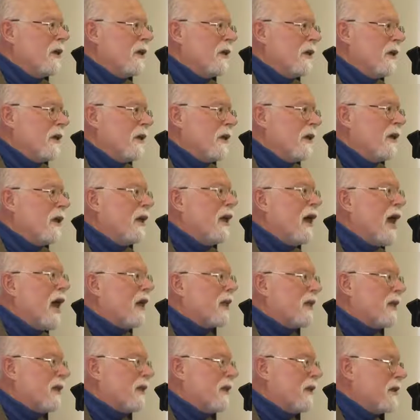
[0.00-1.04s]
The
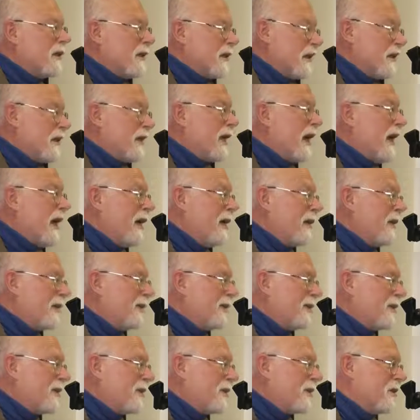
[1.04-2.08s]
Lascars, the
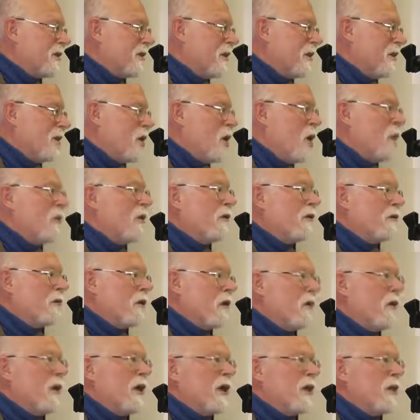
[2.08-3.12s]
sailors, who were fueling
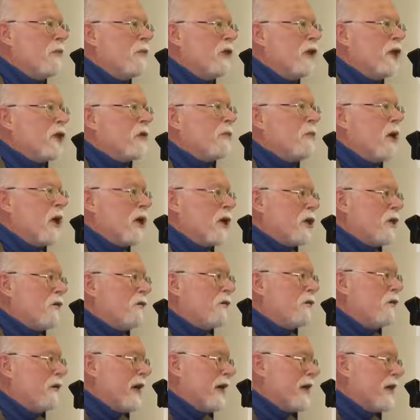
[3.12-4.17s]
the British merchant
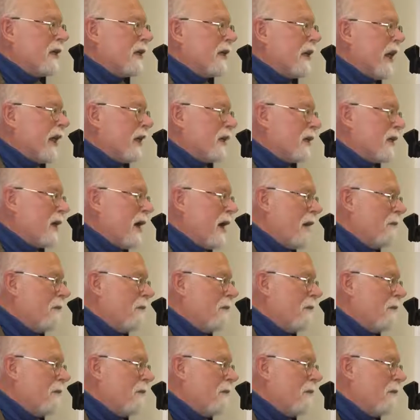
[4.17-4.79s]
fleet at that time